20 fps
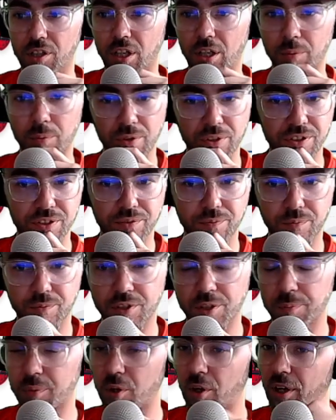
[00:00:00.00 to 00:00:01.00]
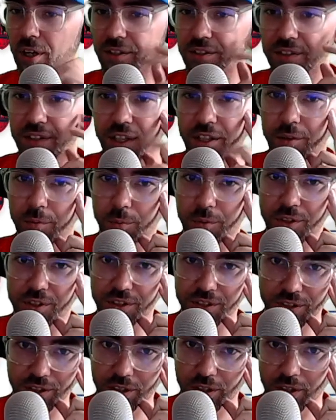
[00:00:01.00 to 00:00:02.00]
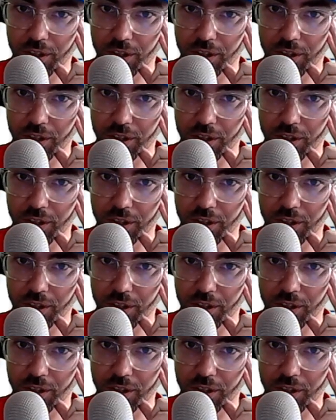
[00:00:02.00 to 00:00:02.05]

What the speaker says: I was surprised that it was